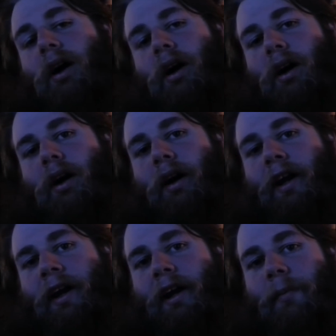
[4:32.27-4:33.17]
uh,
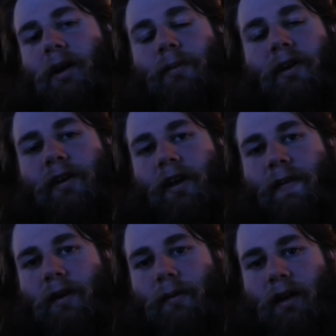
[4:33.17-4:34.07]
and I'm going to be
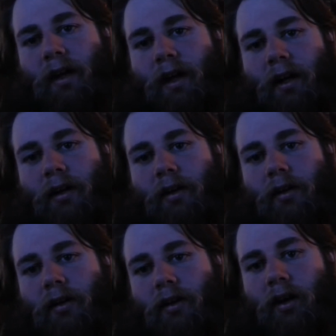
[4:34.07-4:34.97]
seeing them again
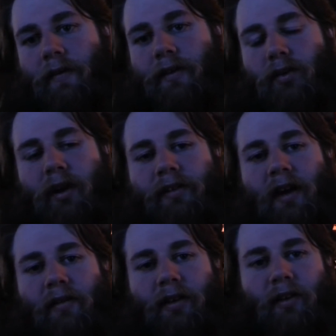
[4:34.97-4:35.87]
on the
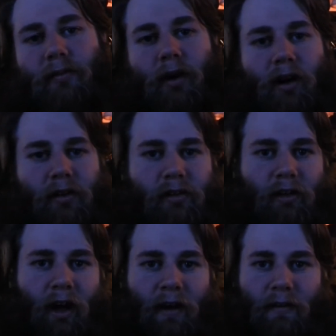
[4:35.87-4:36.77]
twenty-seventh of March
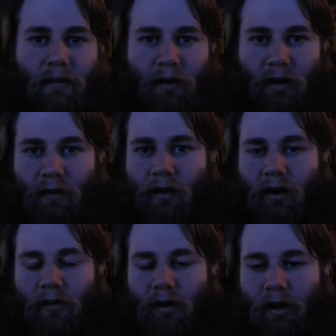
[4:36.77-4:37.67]
at, uh, the
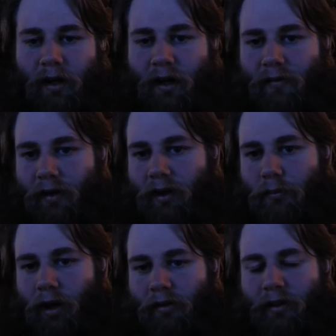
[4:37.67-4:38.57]
Hard Rock Cafe in
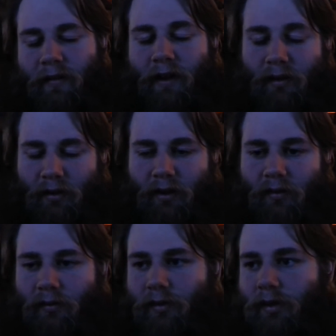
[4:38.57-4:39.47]
Boston. That, you
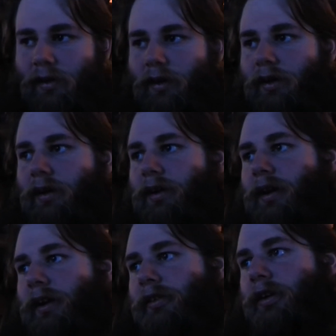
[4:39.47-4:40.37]
know,
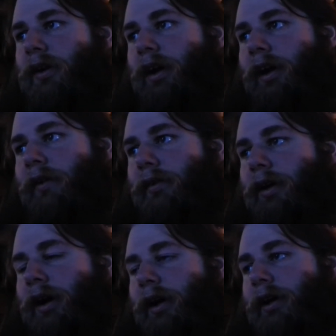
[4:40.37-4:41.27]
that show I'll have a
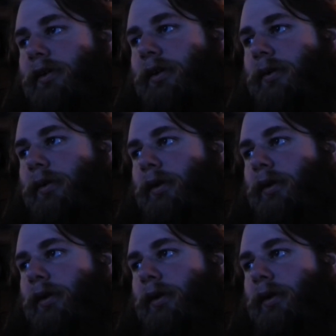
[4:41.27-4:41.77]
ride into.